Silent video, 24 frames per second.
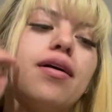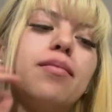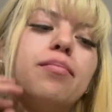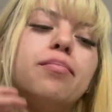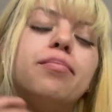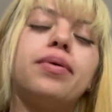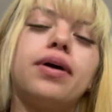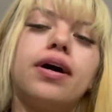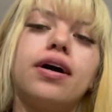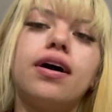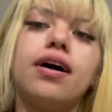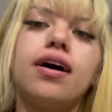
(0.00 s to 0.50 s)

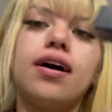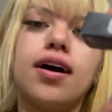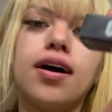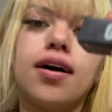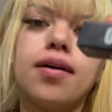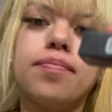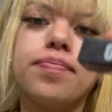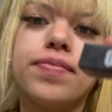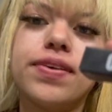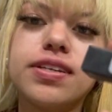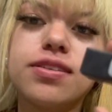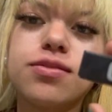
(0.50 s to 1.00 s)

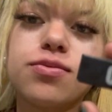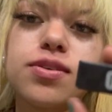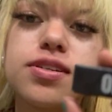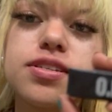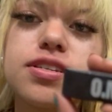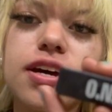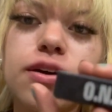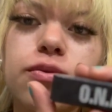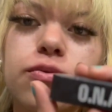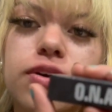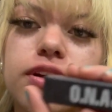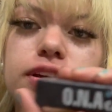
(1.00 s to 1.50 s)
But this was
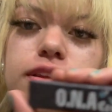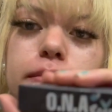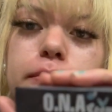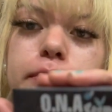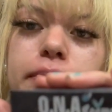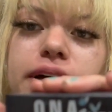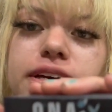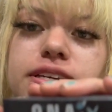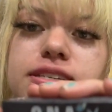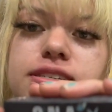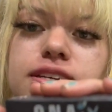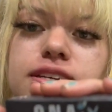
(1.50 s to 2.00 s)
like one of the best